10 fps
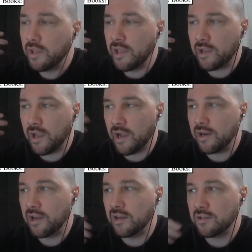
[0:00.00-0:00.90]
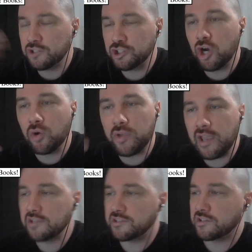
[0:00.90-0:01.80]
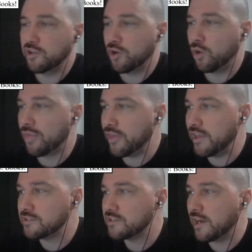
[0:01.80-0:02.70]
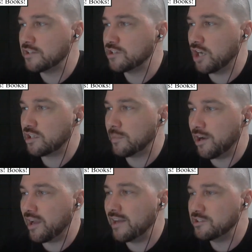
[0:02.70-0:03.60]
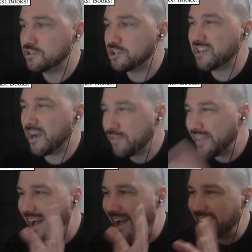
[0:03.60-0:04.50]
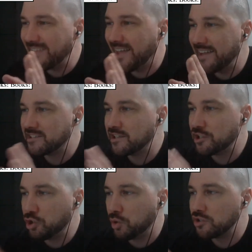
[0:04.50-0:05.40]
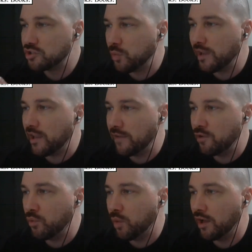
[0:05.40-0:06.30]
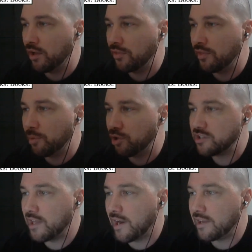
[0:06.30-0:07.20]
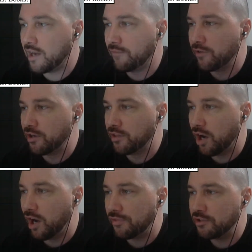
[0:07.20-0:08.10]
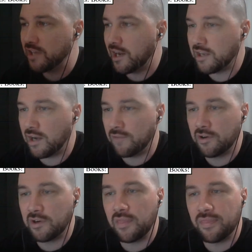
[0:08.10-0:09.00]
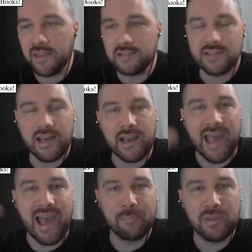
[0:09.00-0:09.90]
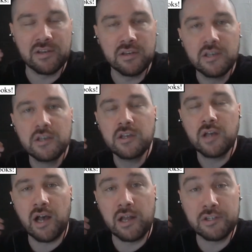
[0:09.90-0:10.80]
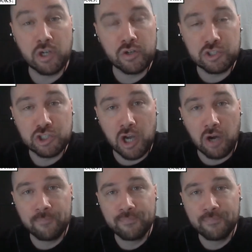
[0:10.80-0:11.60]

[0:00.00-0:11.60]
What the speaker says: it kind of showcase, the things that I talked about, kind of just cover the highlights, the short and sweet, if you will, the books that I covered, the authors that I covered, and things that happen during the show,